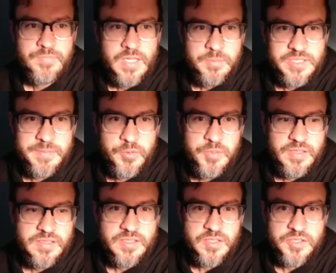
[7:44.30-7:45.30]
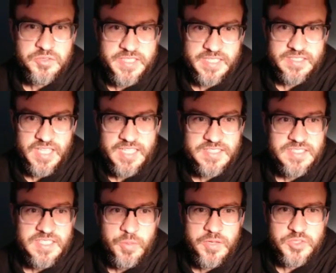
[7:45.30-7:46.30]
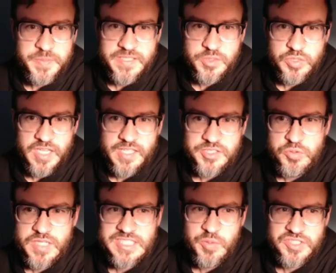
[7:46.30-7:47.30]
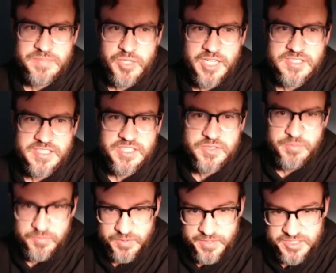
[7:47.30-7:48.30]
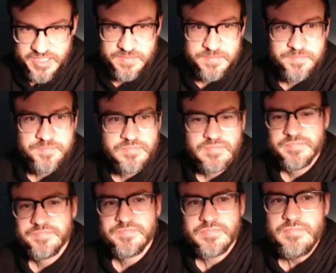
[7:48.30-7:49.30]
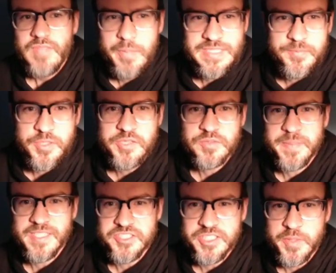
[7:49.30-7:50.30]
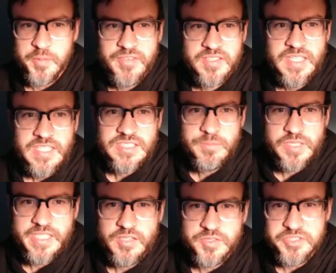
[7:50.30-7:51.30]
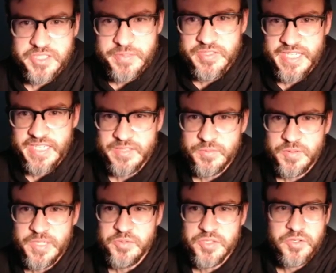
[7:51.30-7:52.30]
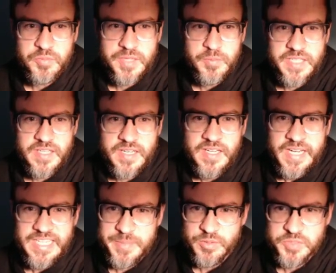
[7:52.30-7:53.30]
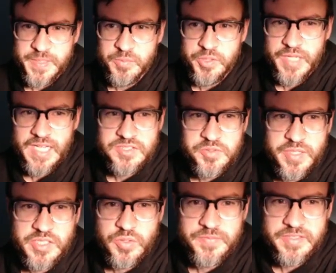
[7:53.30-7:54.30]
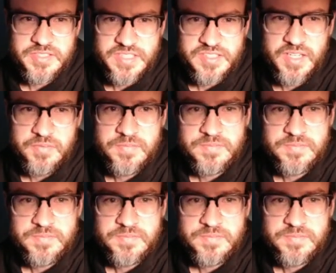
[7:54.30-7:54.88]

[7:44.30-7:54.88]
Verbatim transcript: Precept 41, learn to detect lies. When others speak, they usually lie. Scrutinize and question them relentlessly until they reveal their deceit. Precept 42, spend geo when you have it. Some will cling onto their geo, even taking it into the dirt with them when they die. It is better to spend it when you can, so you can enjoy various things in life.